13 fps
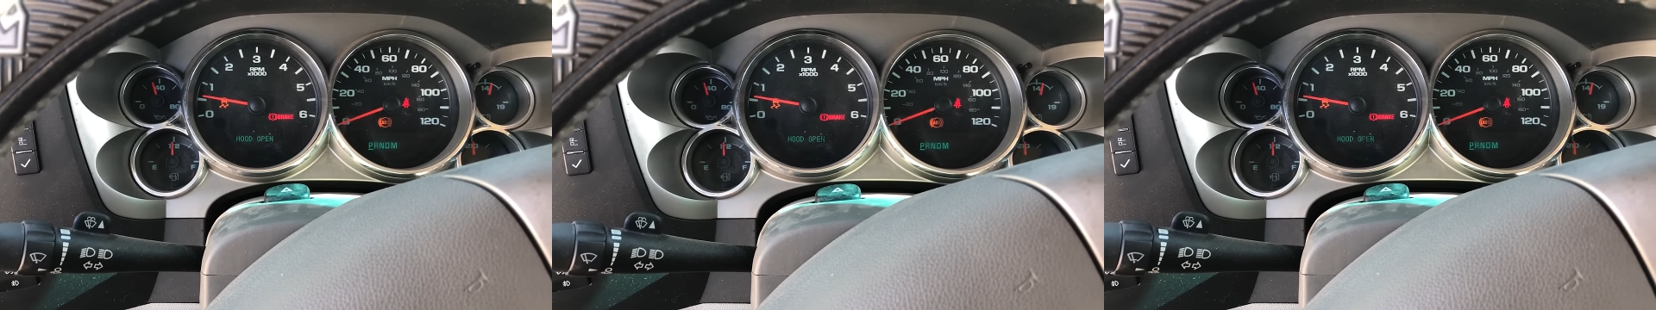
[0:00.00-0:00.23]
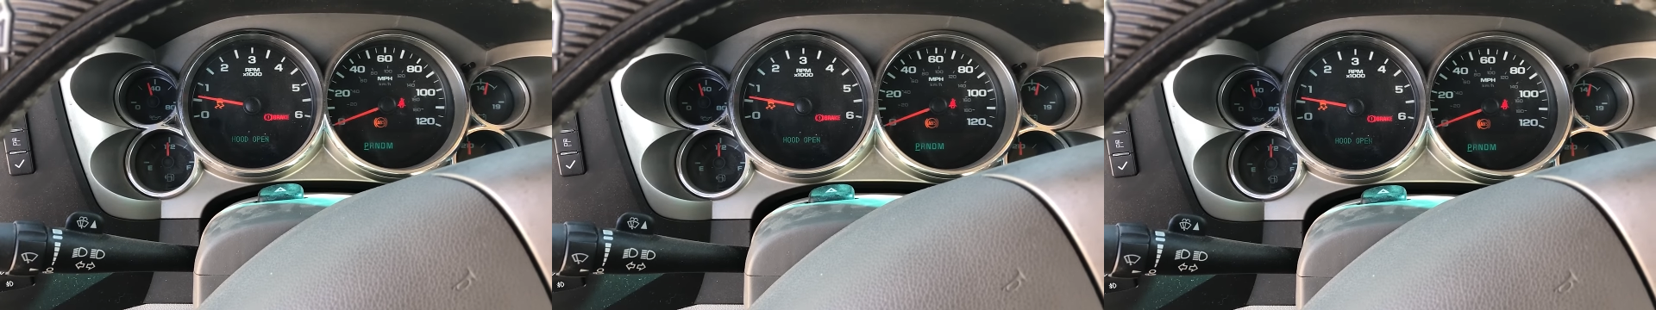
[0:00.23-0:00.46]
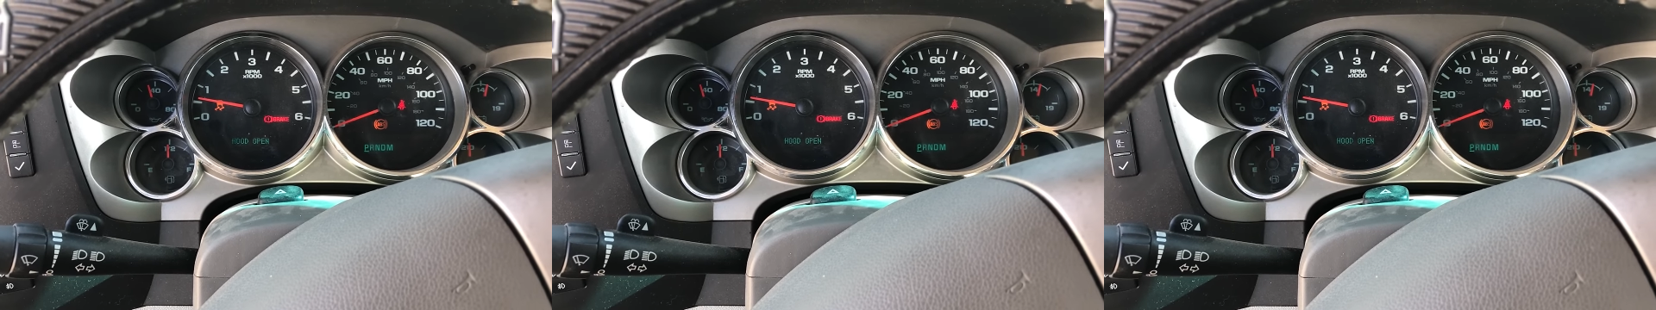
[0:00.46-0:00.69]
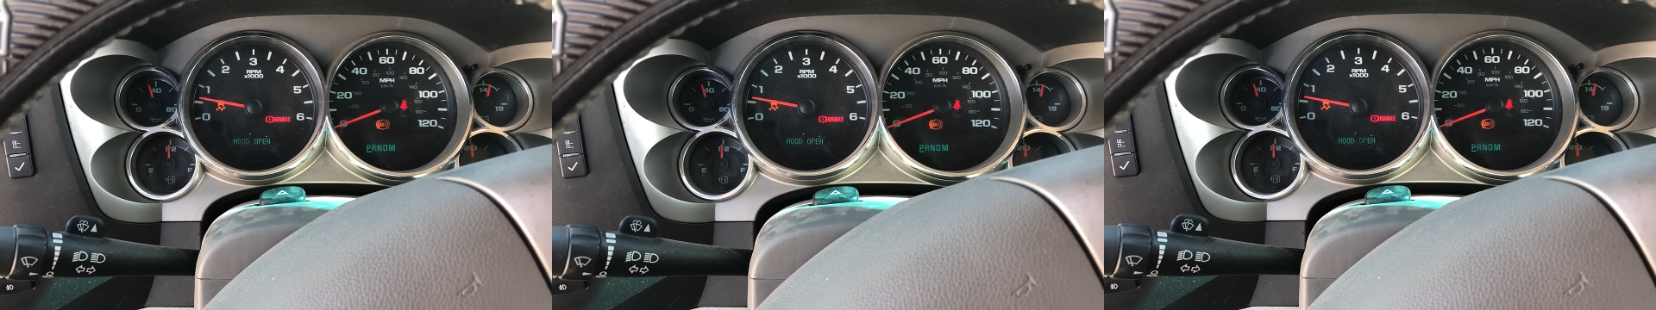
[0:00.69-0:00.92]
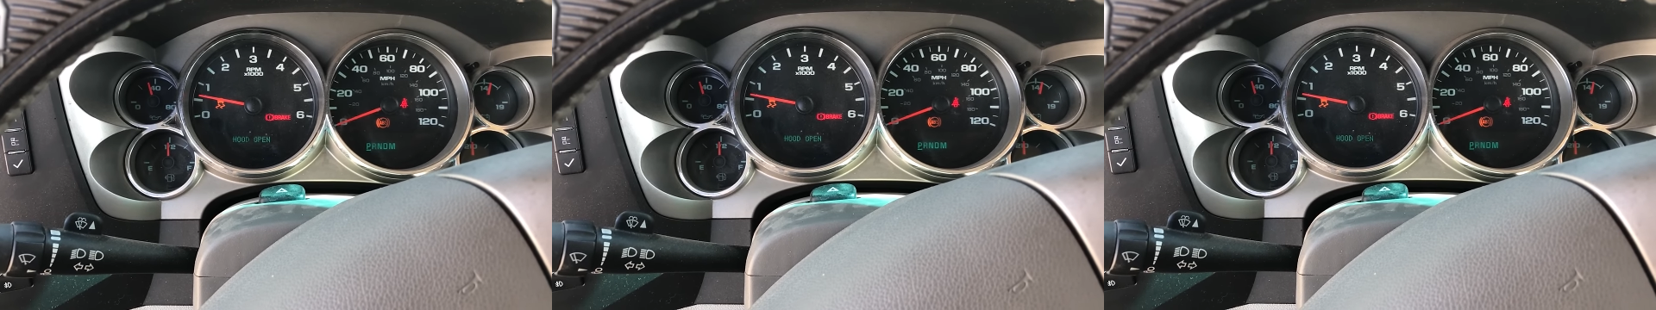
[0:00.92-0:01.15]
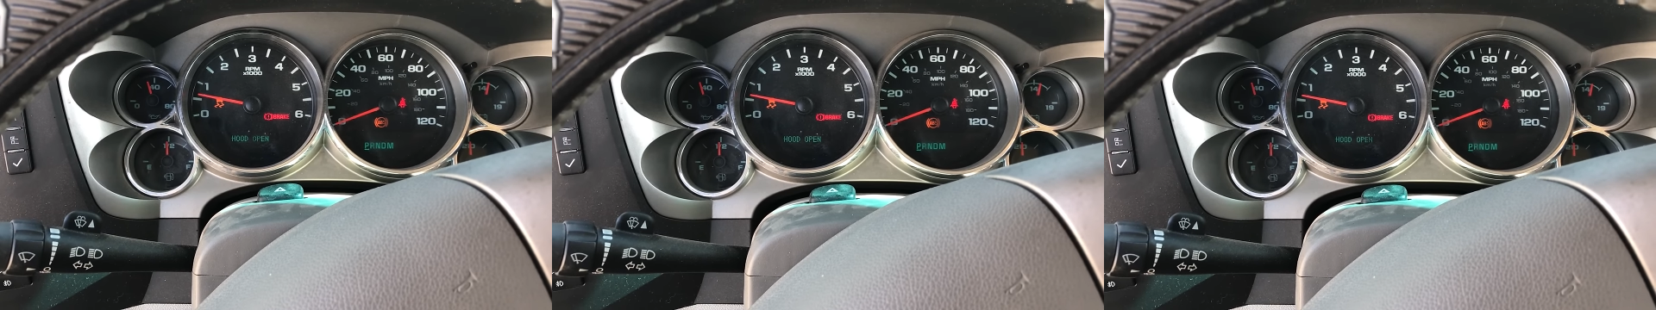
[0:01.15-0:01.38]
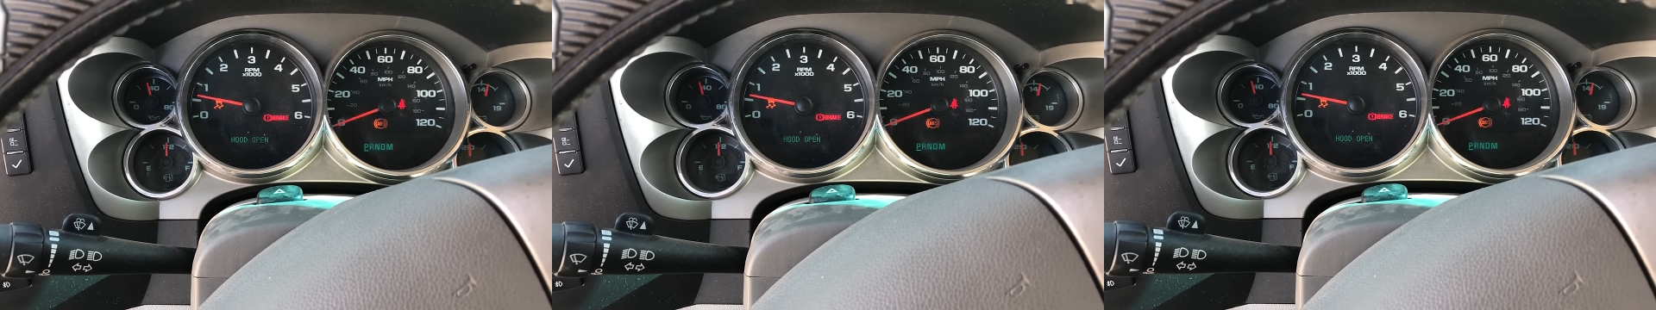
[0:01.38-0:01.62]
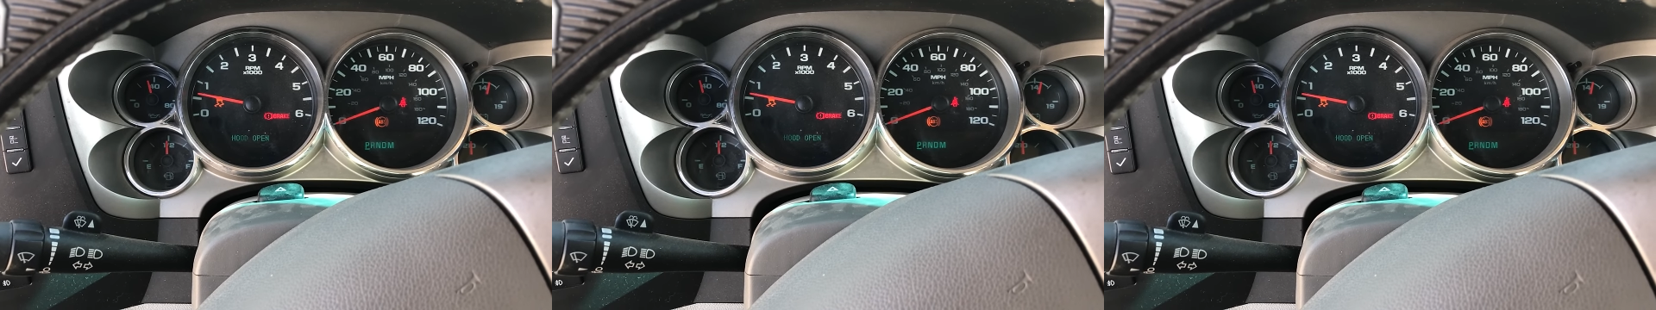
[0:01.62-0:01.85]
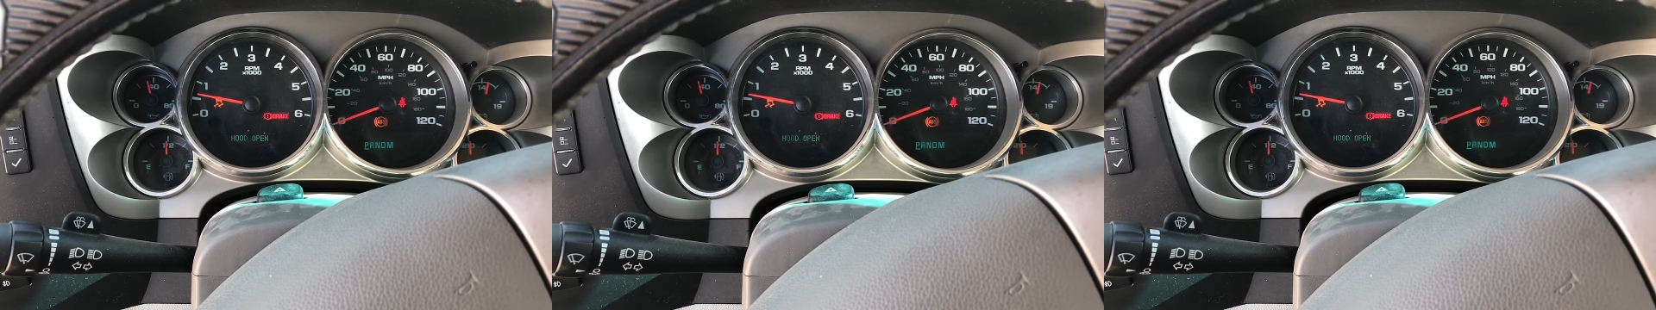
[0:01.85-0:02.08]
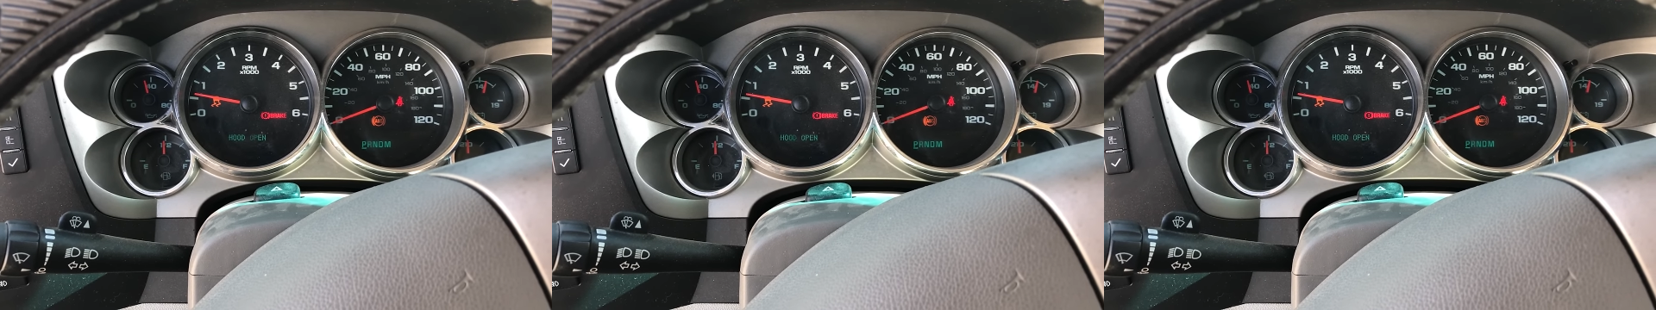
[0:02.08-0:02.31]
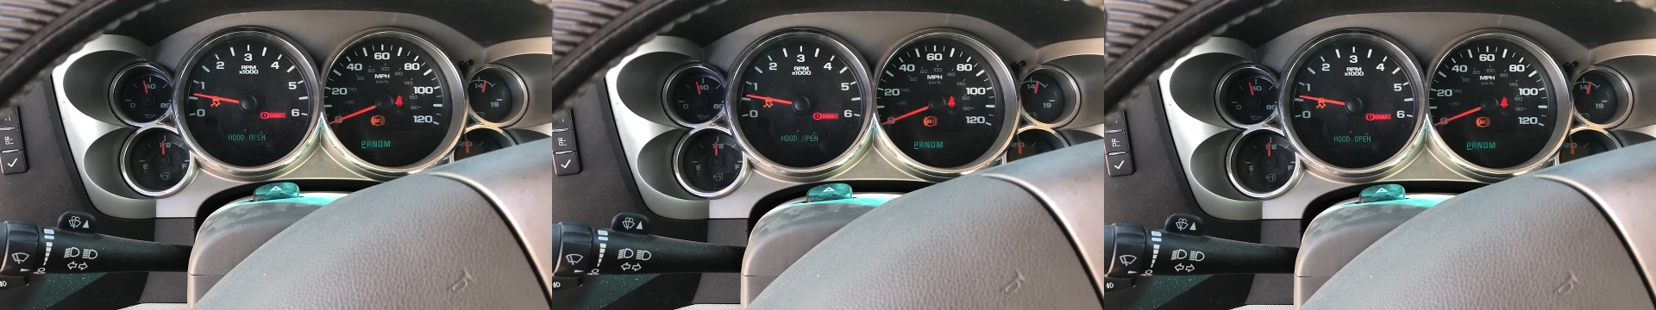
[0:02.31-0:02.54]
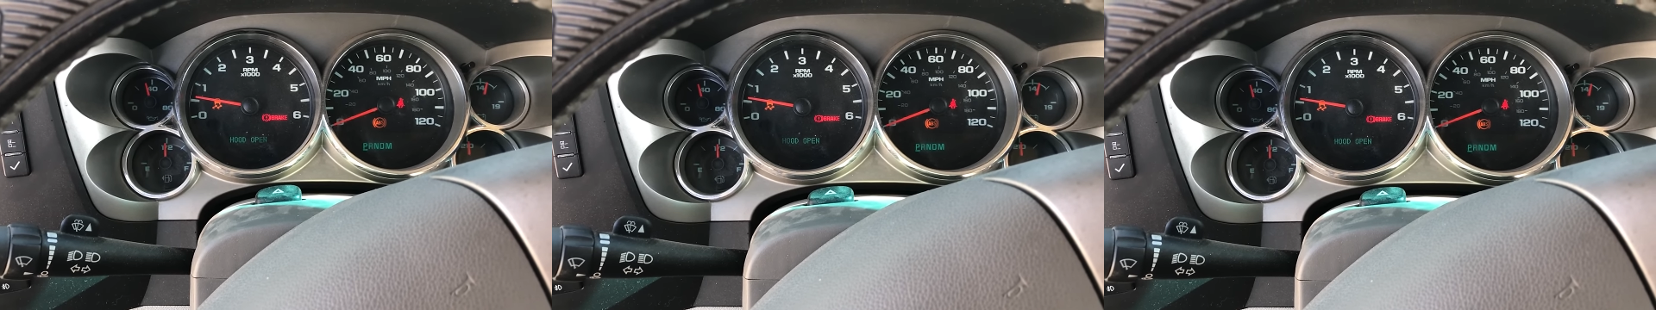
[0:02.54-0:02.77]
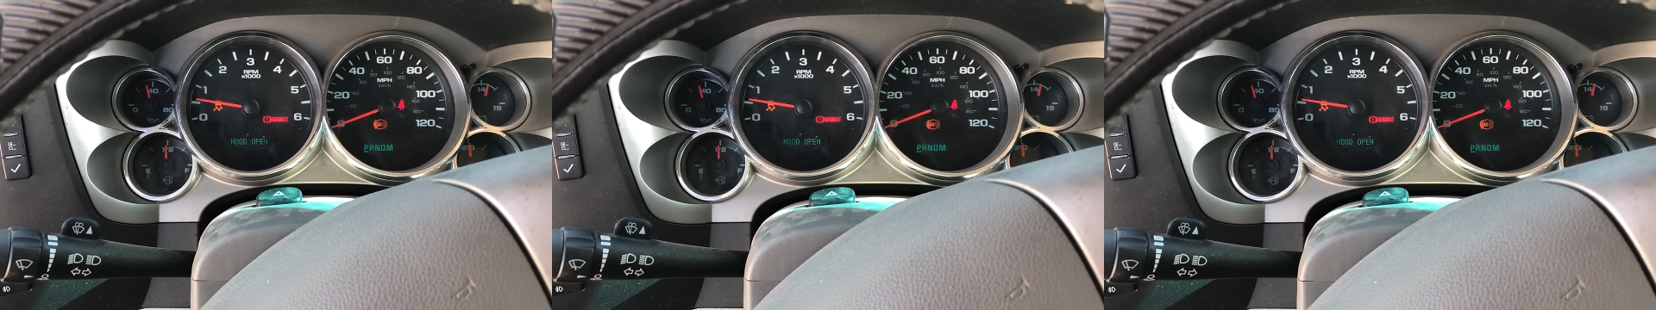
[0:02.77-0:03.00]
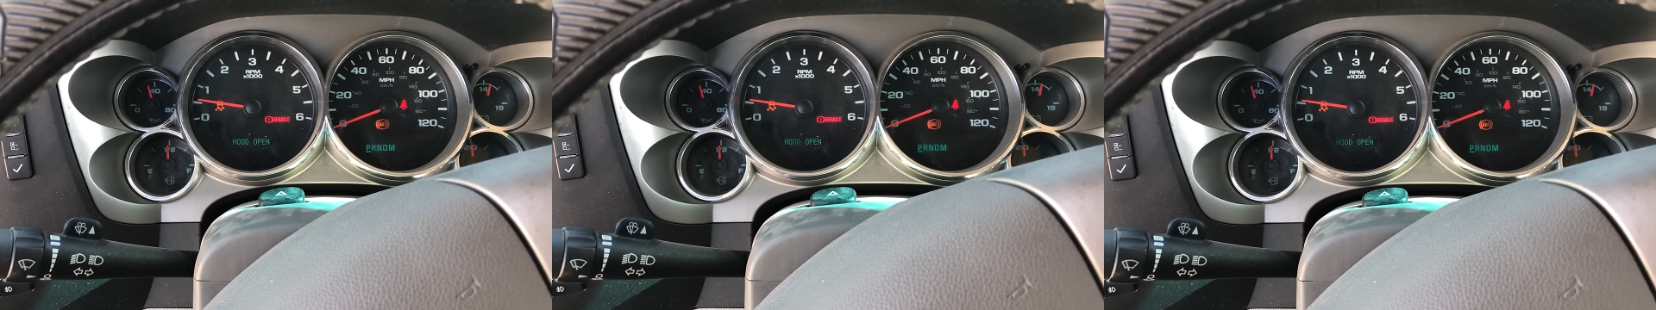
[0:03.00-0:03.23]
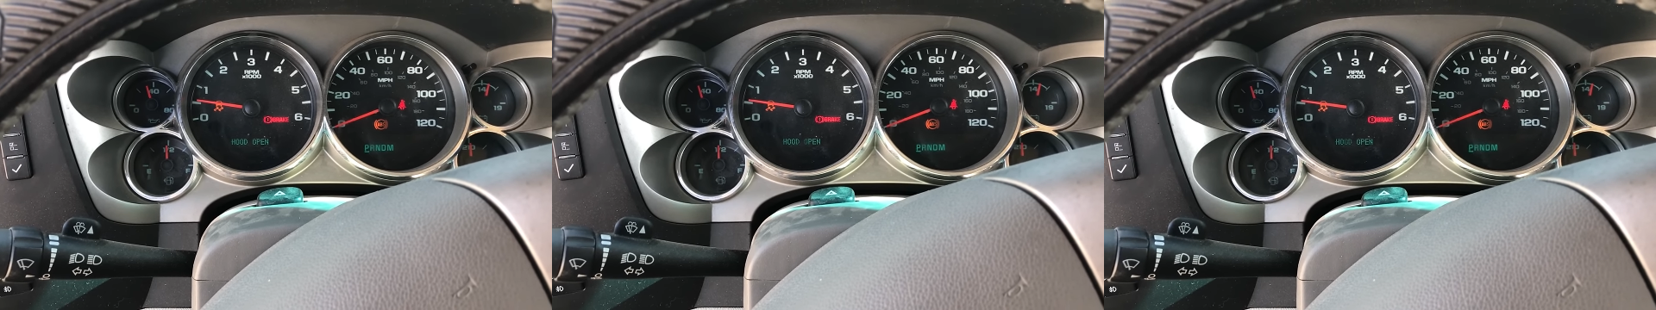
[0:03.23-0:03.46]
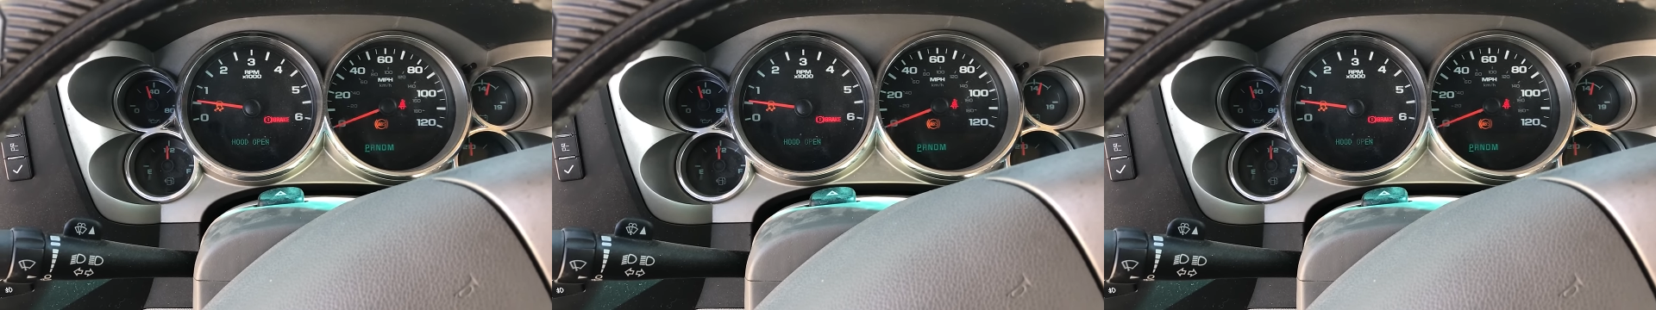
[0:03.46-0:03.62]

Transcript: No face is visible, so there are no lips to read.